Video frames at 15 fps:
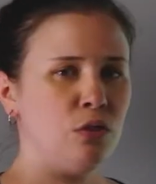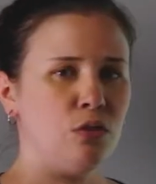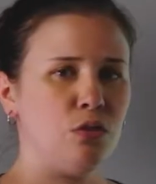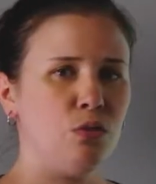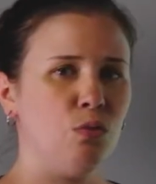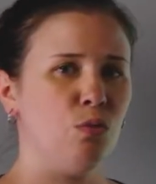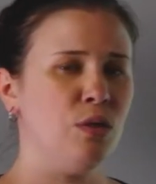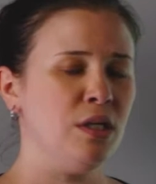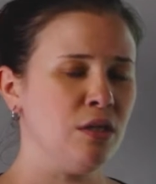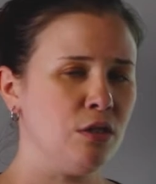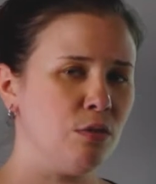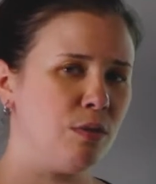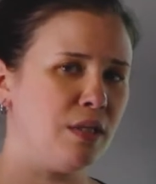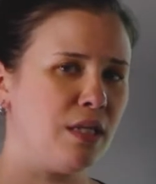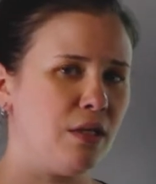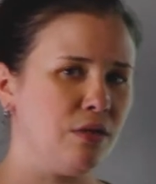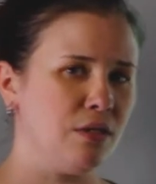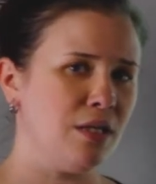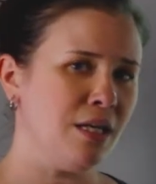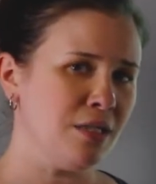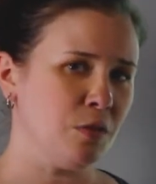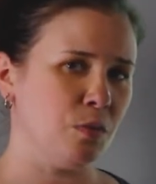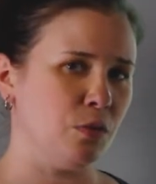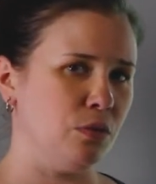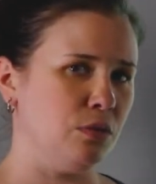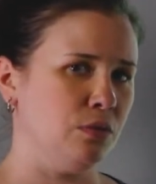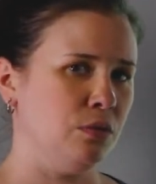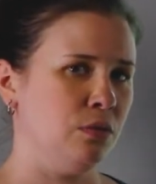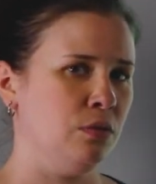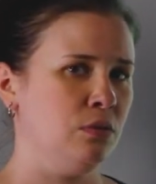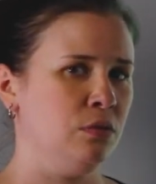So with or without the decimal,